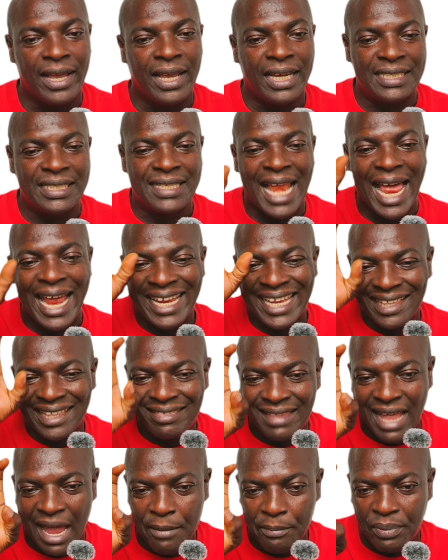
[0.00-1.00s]
It's like a
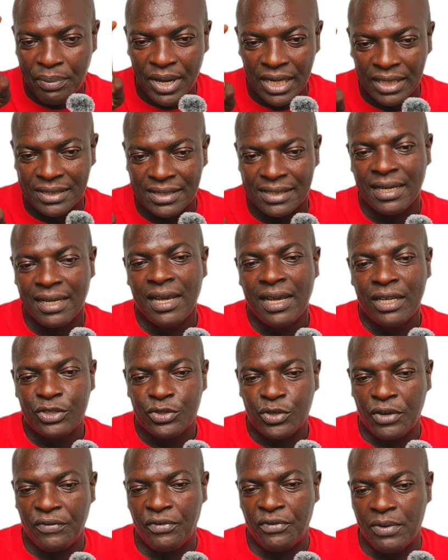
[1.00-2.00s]
template.
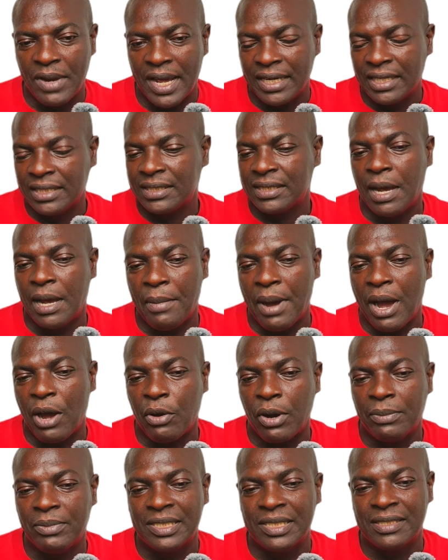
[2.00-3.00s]
So if you know anything about
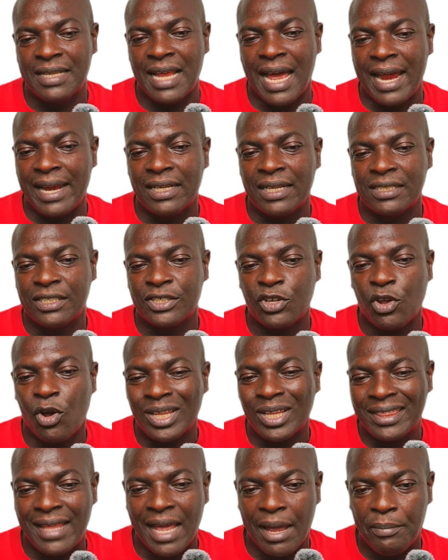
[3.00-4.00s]
web design, it is
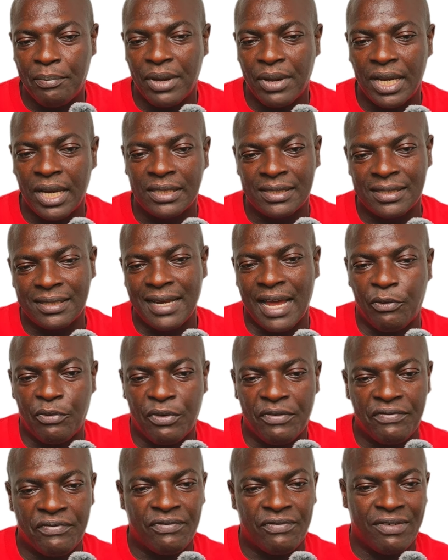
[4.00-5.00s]
called templates that
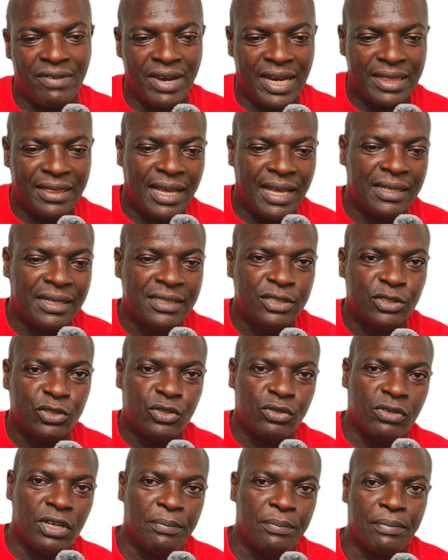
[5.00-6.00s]
we've created
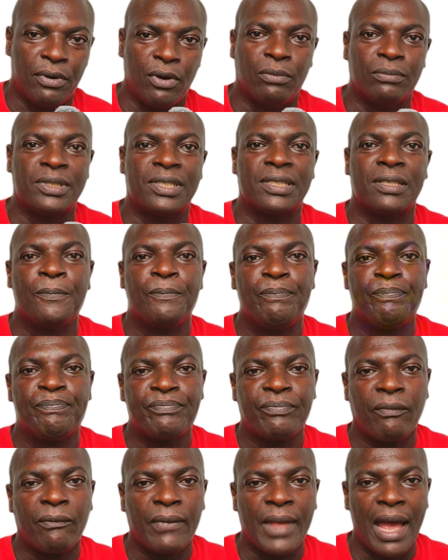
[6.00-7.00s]
into a prompt.
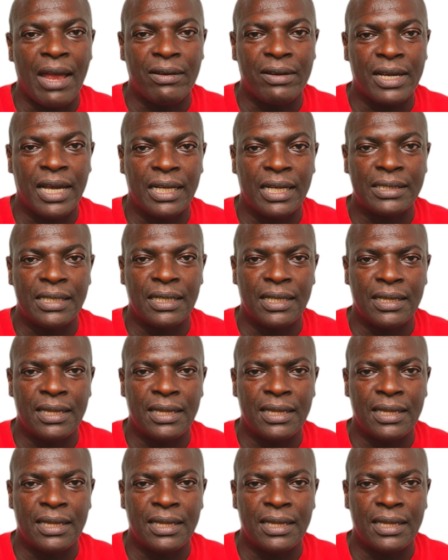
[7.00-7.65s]
Are you getting it?